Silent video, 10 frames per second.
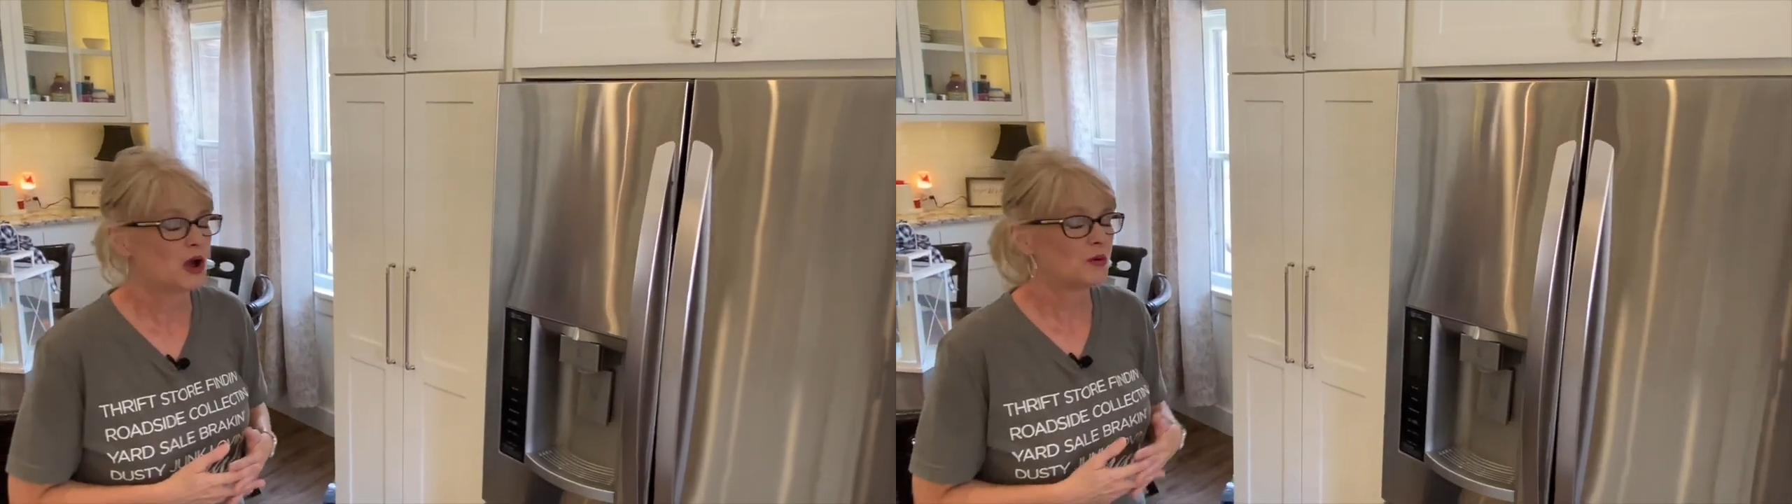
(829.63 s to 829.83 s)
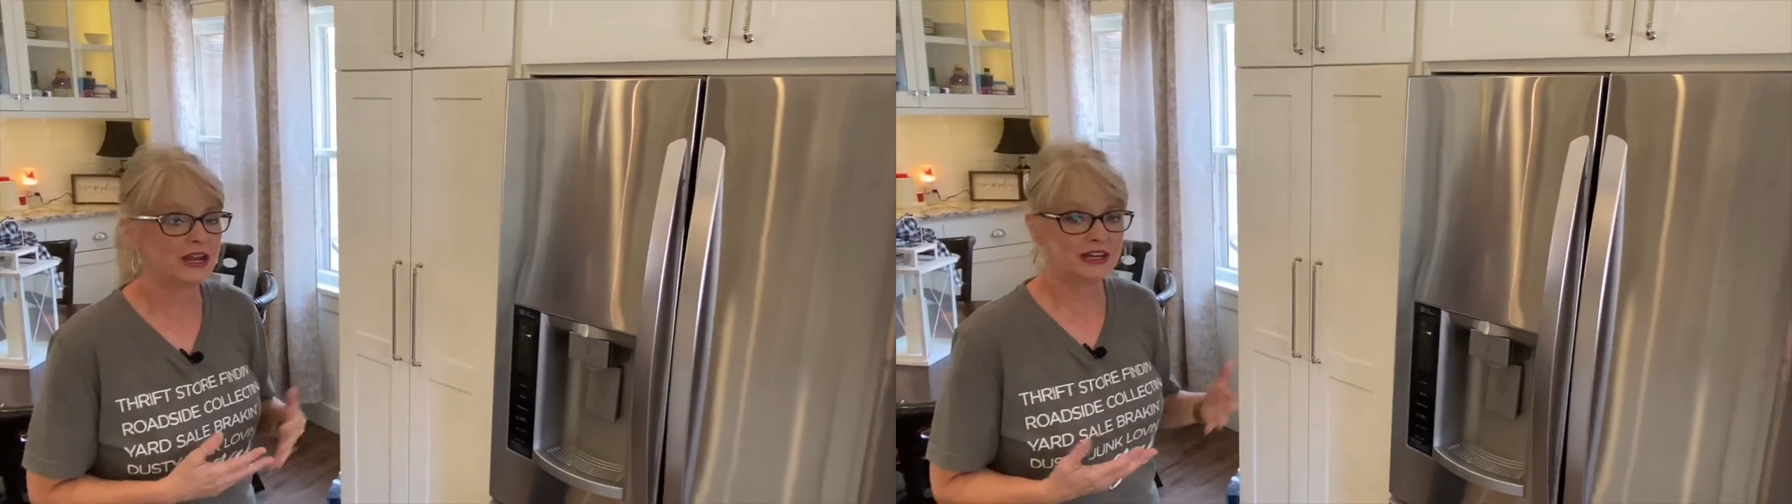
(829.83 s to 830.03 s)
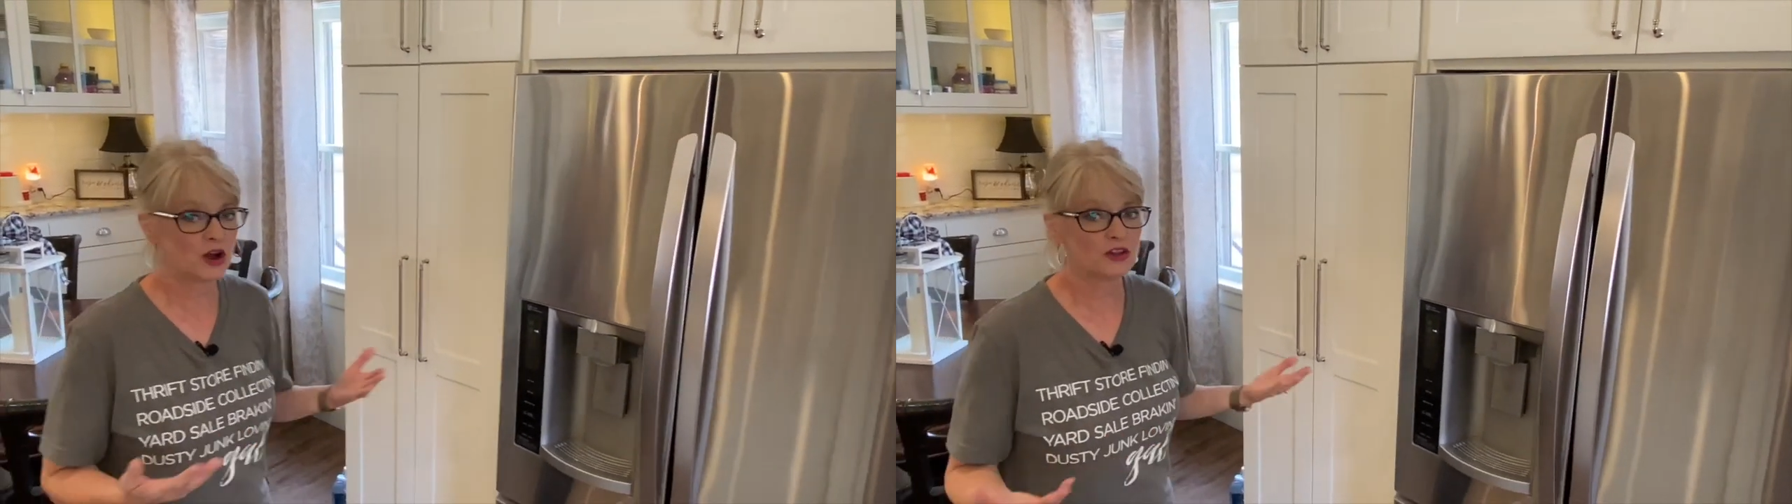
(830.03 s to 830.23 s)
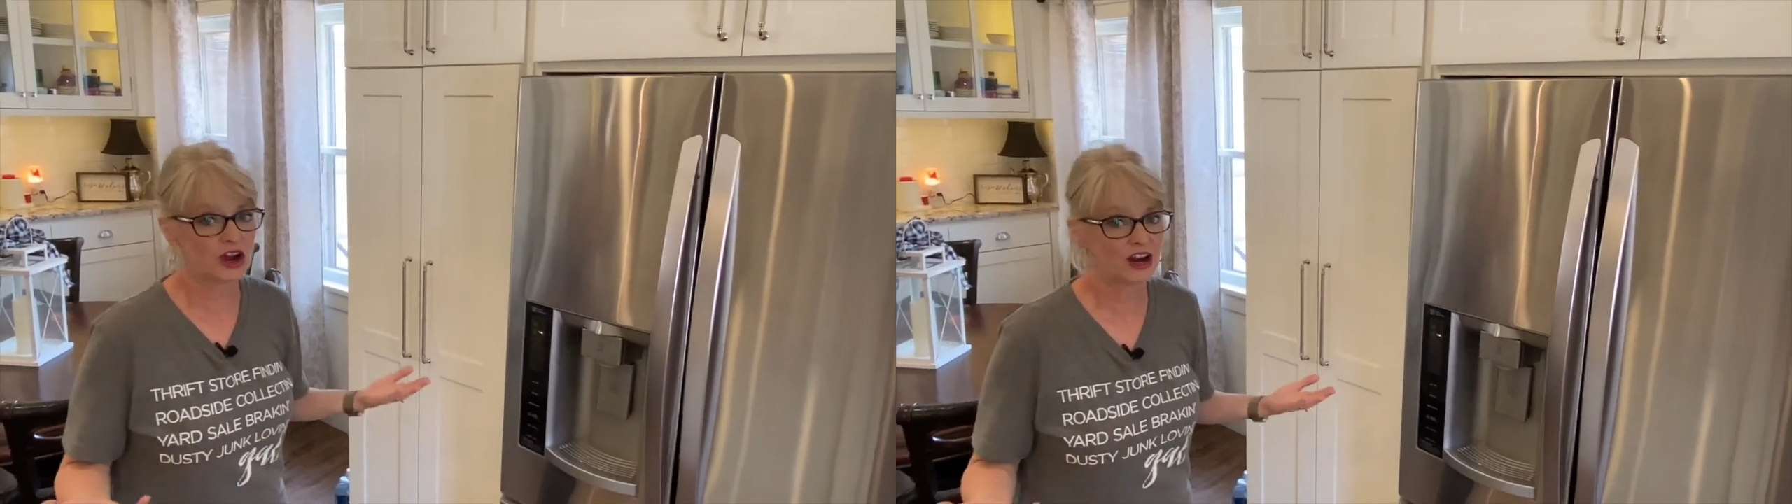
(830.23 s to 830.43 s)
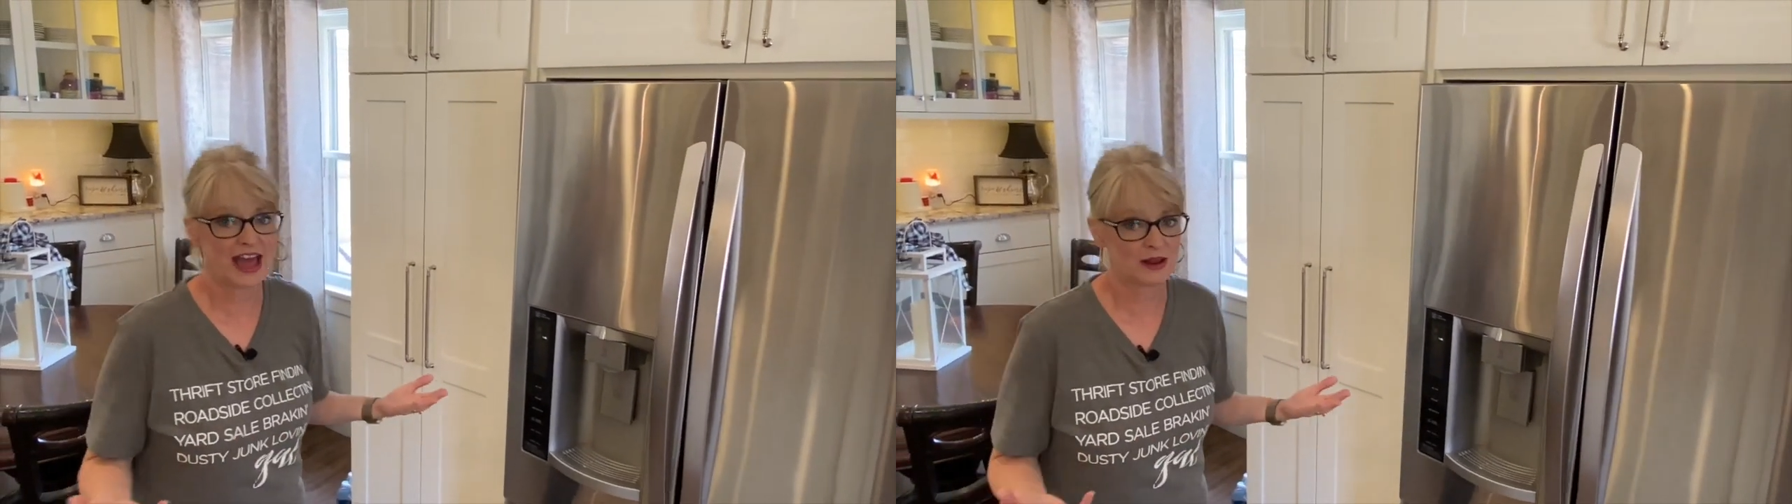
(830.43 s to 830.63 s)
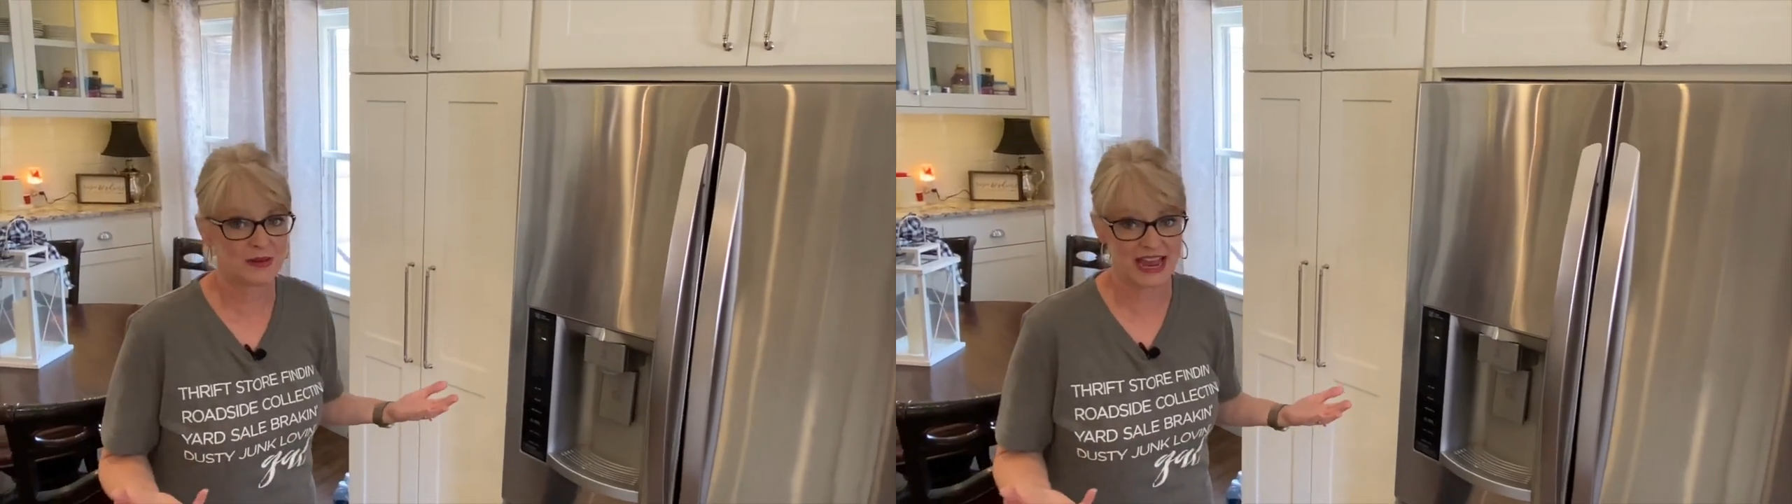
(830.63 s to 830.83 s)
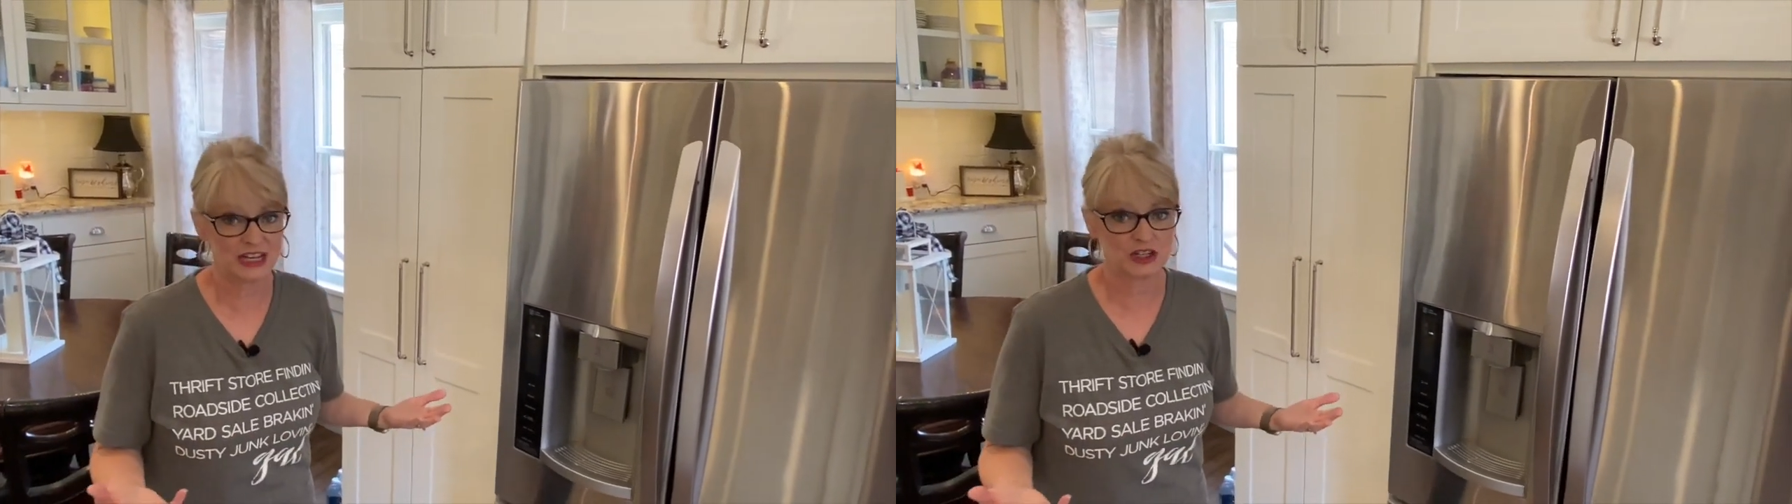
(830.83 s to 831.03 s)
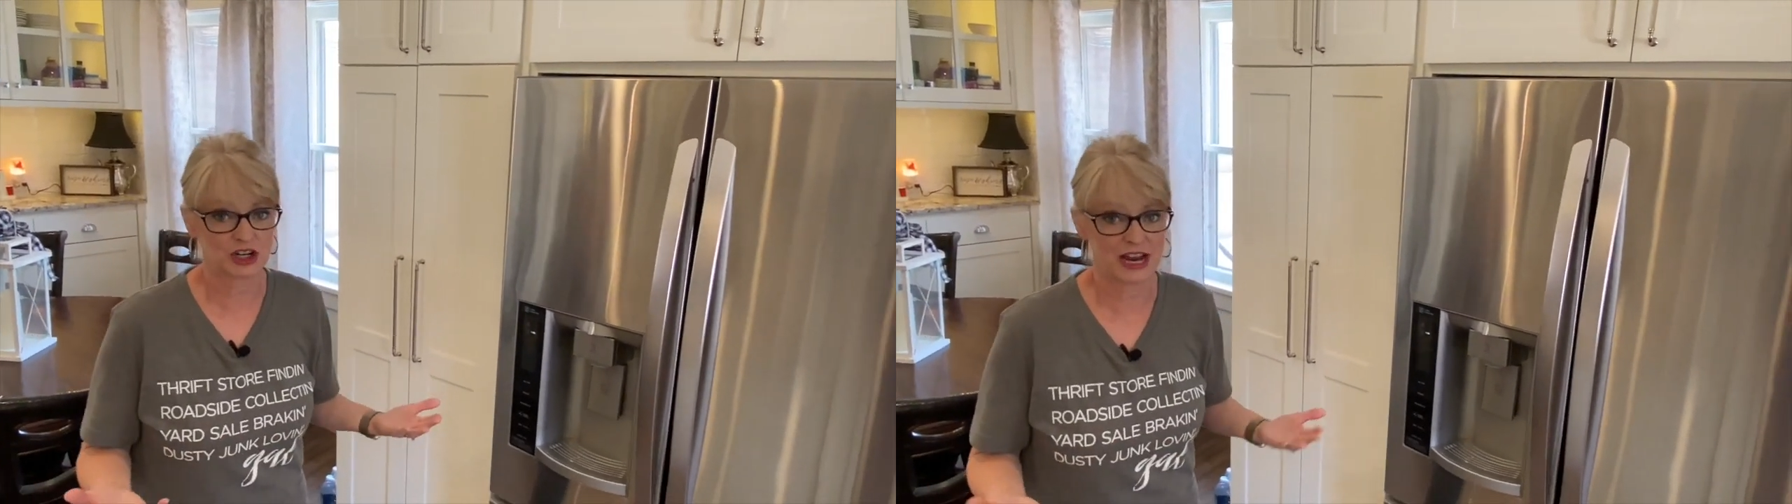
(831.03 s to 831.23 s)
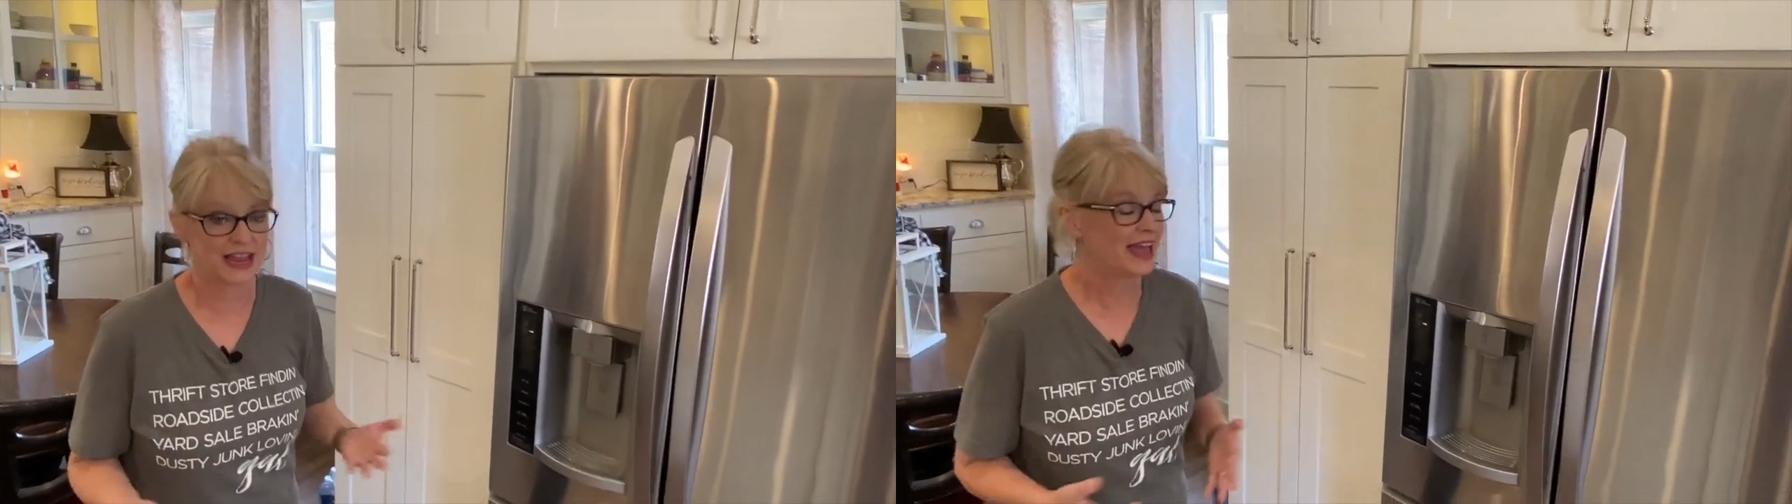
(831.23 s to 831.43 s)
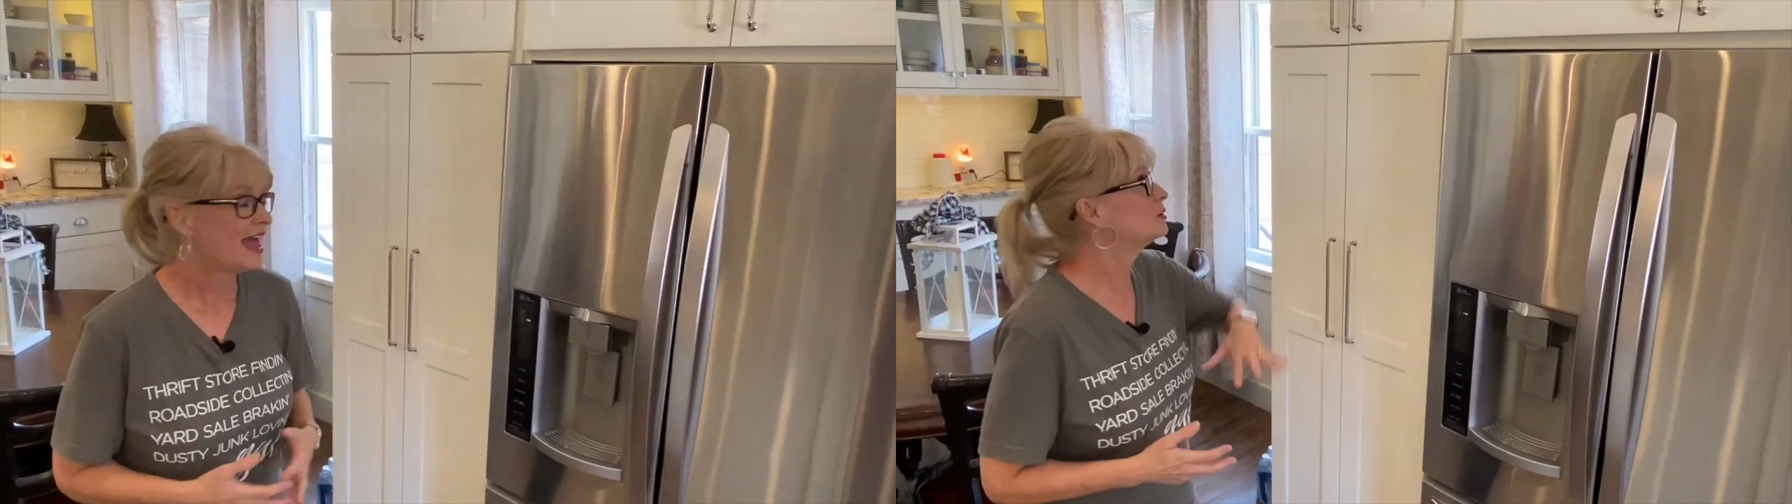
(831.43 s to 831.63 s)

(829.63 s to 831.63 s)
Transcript: we no longer had a pantry.